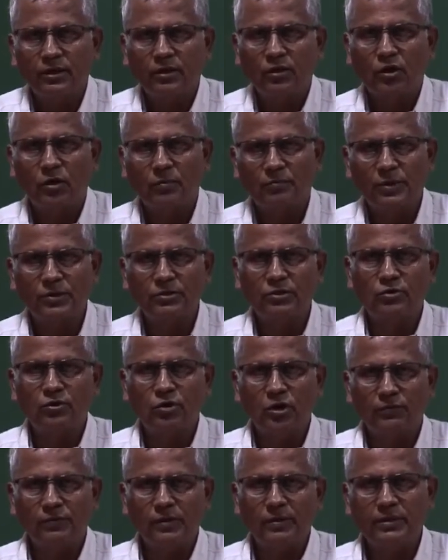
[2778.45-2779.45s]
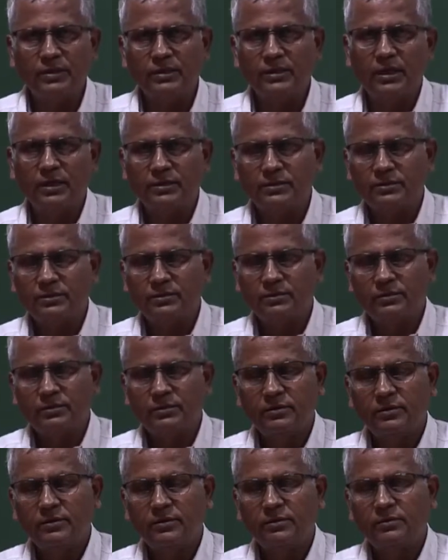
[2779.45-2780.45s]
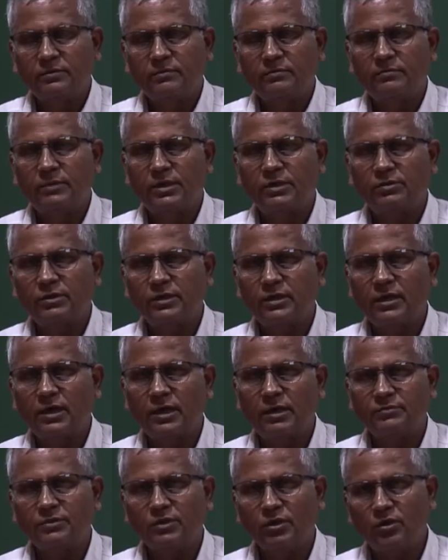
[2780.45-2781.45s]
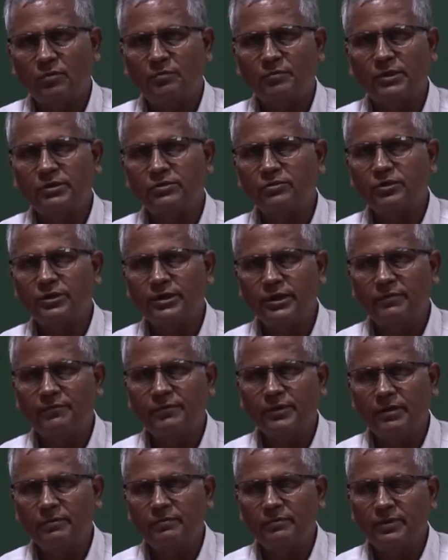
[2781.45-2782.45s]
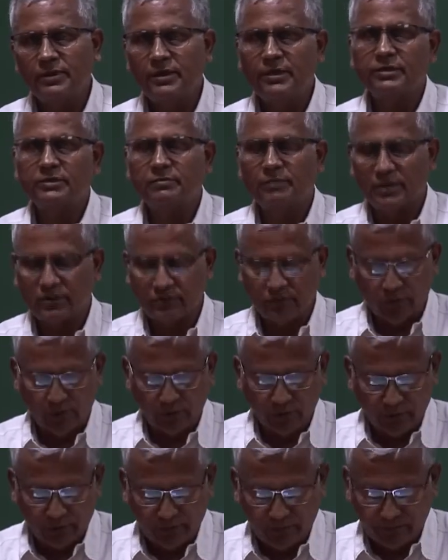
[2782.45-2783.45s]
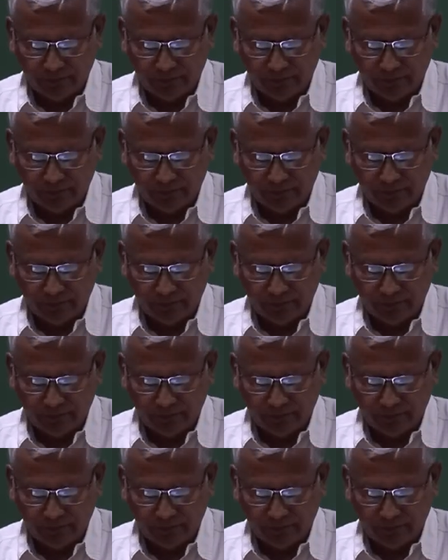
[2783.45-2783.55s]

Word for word: In comparison to draw frame it is less, but when it comes to comparison to ring frame it is much more.